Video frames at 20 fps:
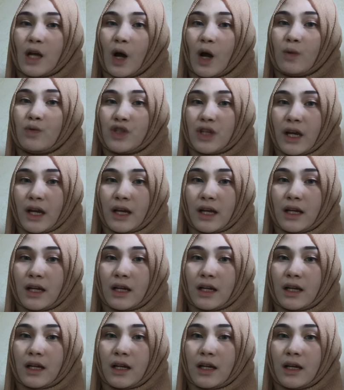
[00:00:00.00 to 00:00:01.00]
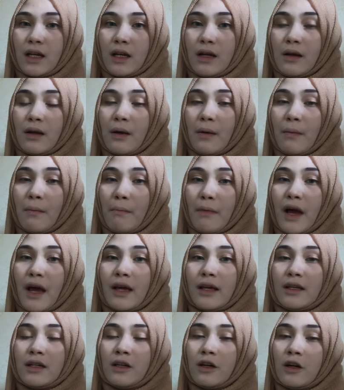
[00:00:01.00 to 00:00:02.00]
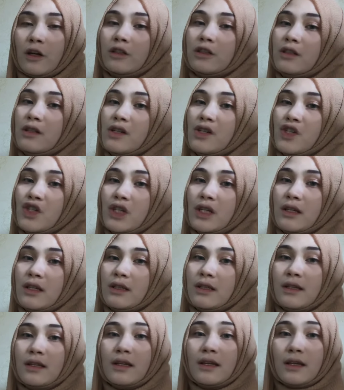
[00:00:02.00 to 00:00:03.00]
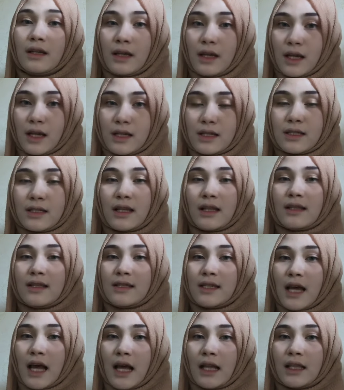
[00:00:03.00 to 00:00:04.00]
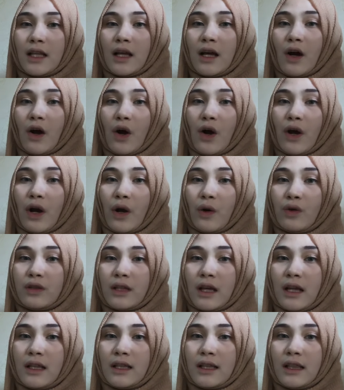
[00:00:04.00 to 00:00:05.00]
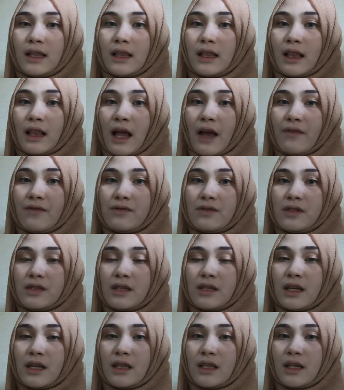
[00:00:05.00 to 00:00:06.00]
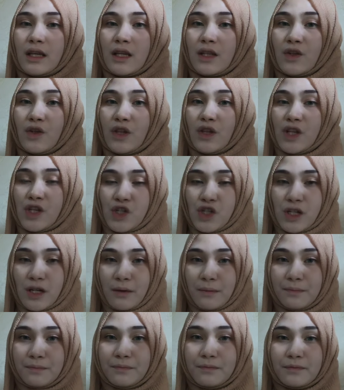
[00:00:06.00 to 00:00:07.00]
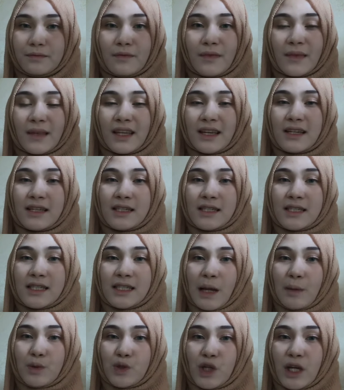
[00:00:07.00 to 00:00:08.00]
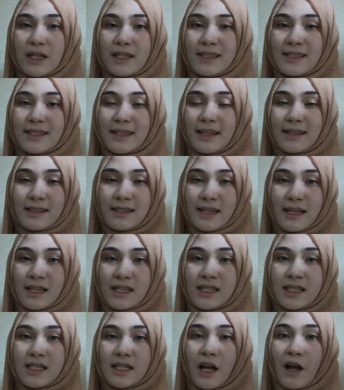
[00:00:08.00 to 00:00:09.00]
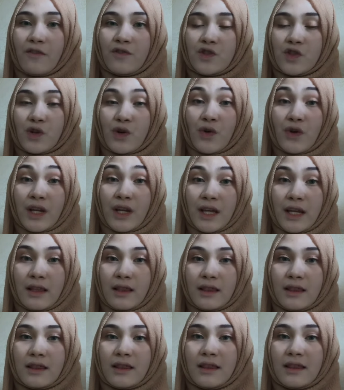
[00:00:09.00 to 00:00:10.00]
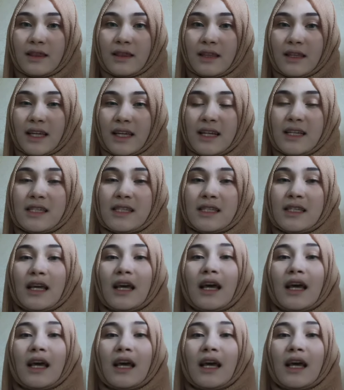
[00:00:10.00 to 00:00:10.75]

object. My conclusion is that orangutan lives in Indonesia. Subject sentence after it is,